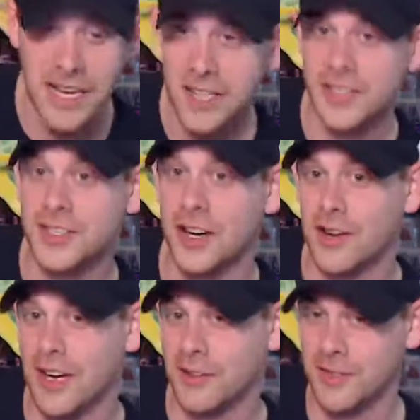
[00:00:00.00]

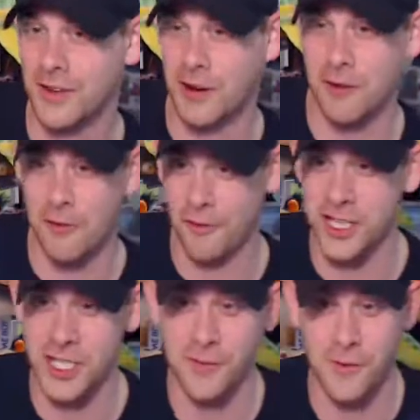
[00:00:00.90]
So it was very
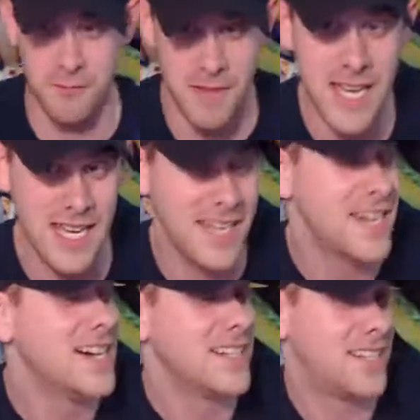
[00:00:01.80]
refreshing for me
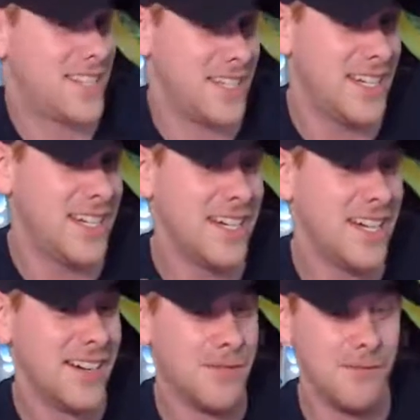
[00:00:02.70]
to see
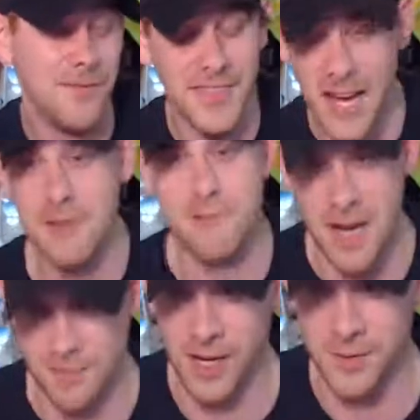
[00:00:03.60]
not
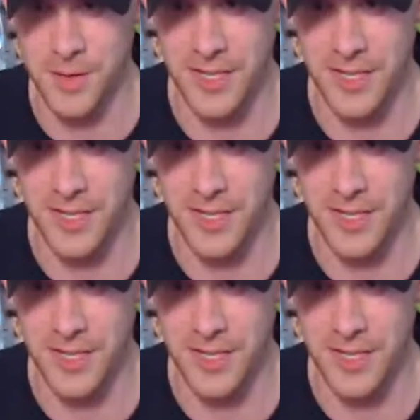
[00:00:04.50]
my prize wall